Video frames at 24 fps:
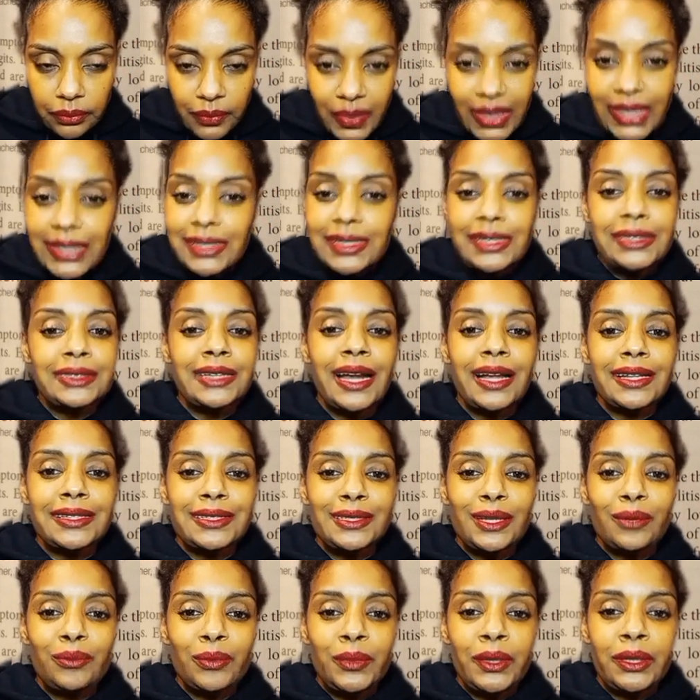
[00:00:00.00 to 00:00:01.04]
this is not
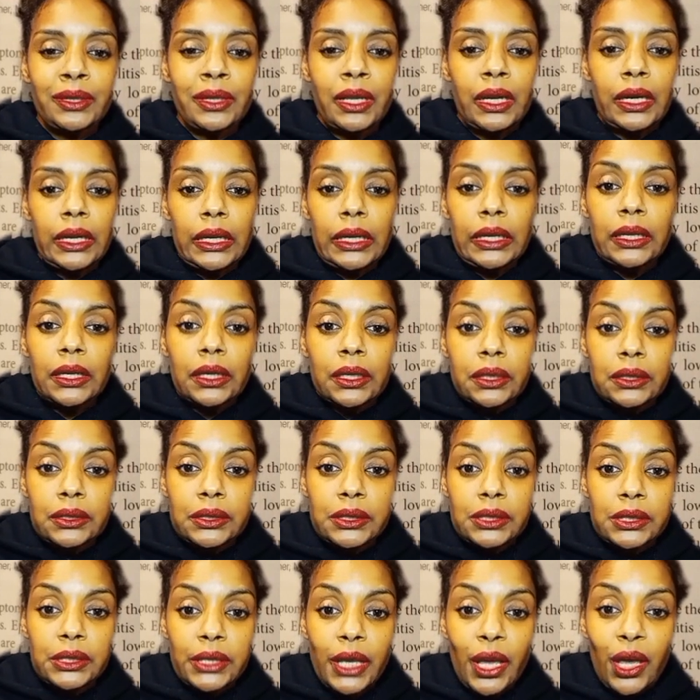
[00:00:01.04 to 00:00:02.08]
something that
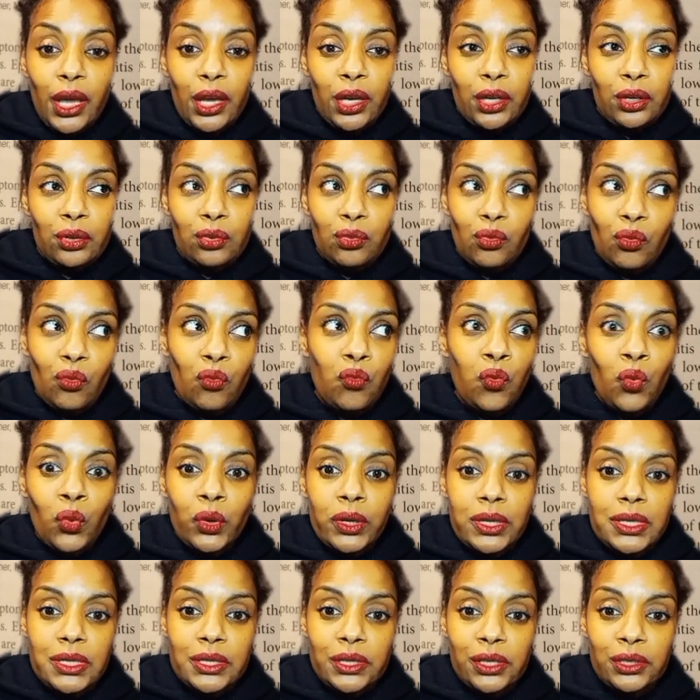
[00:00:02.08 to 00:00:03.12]
ends at 4
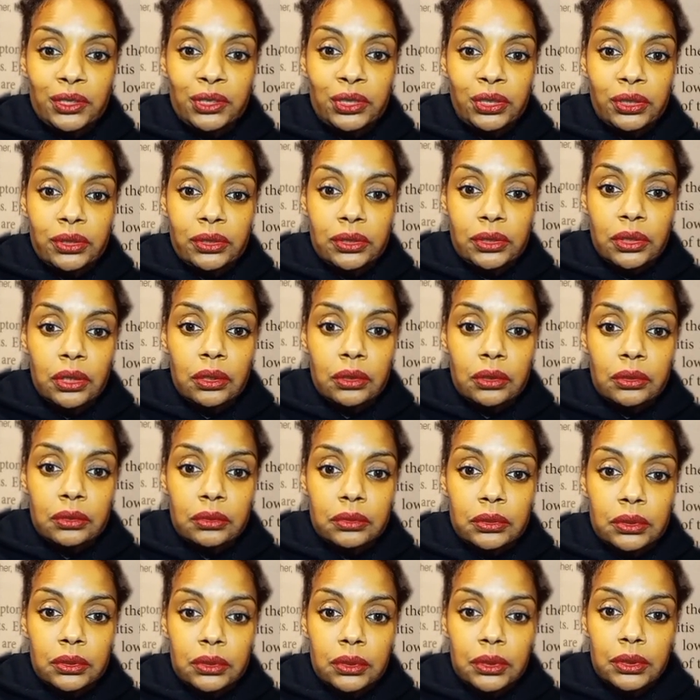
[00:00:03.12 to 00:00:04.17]
to 6 years old.
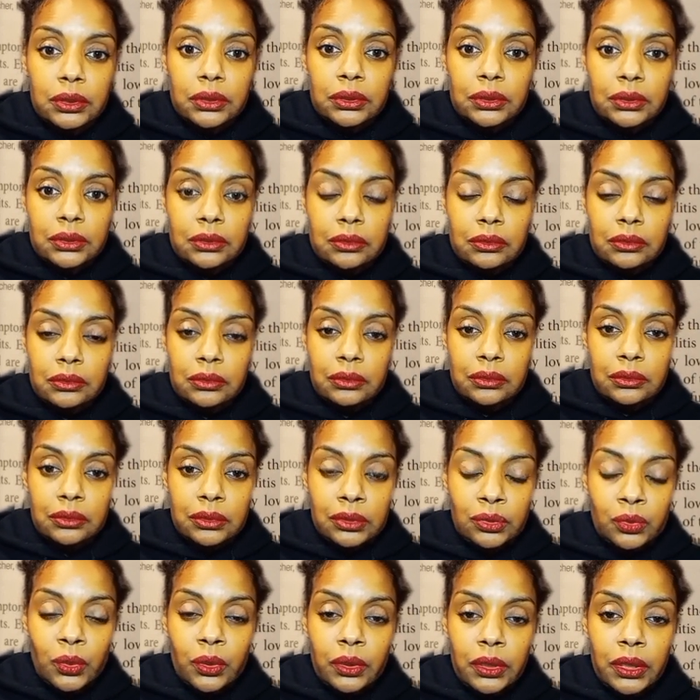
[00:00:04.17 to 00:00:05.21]

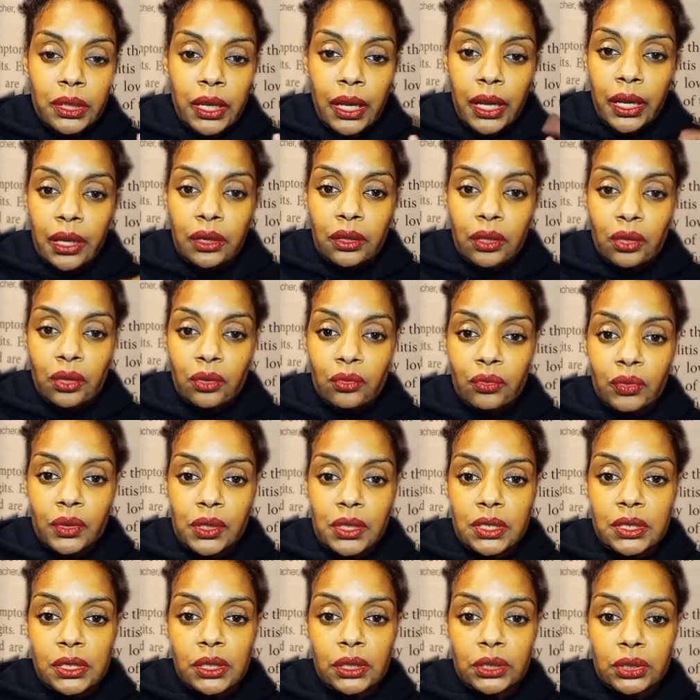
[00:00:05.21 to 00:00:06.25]
Swollen hand and foot
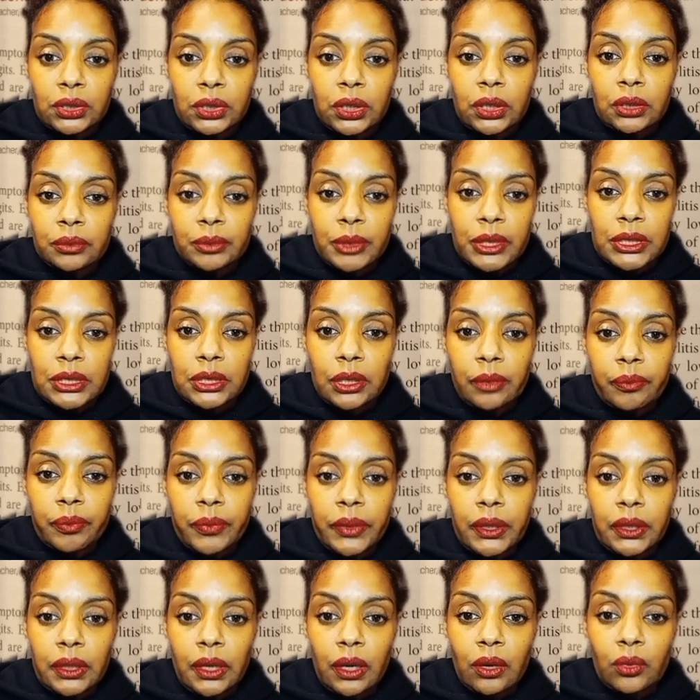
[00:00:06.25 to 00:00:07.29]
syndrome is
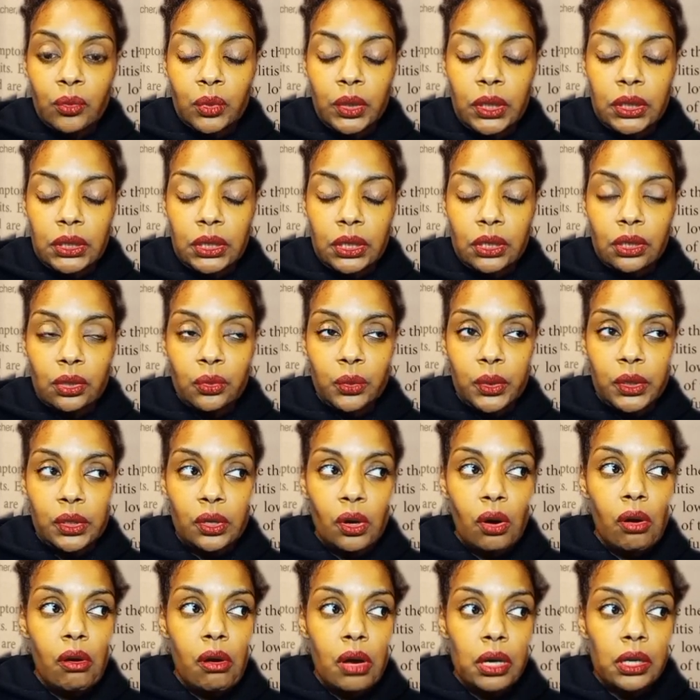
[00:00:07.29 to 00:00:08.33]
something that we deal with
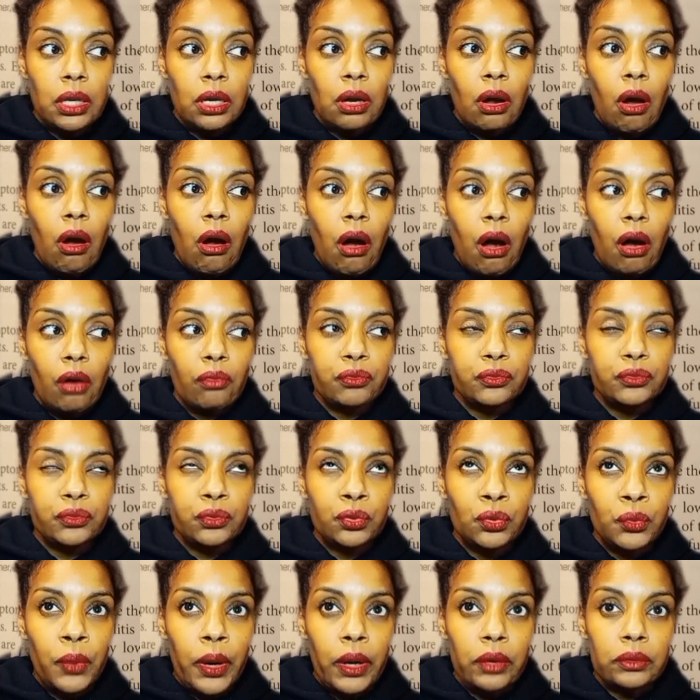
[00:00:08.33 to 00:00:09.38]
on and off
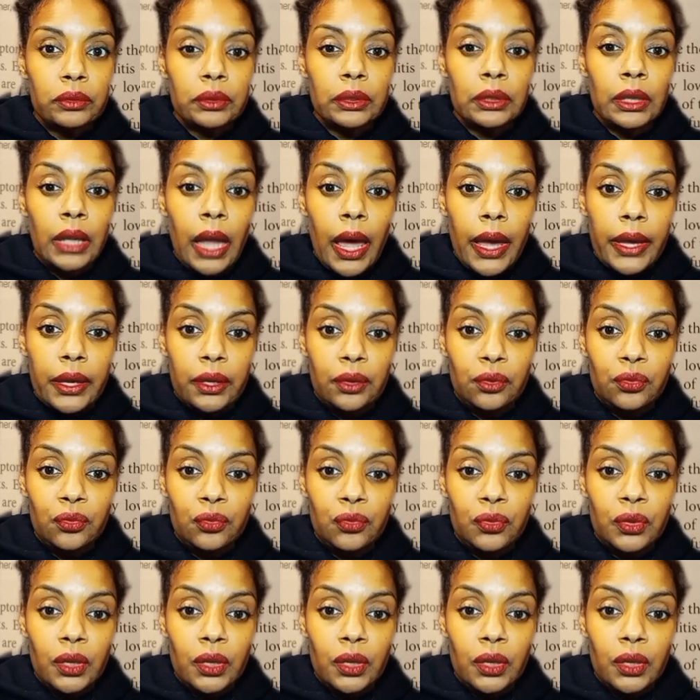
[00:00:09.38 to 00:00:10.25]
throughout life.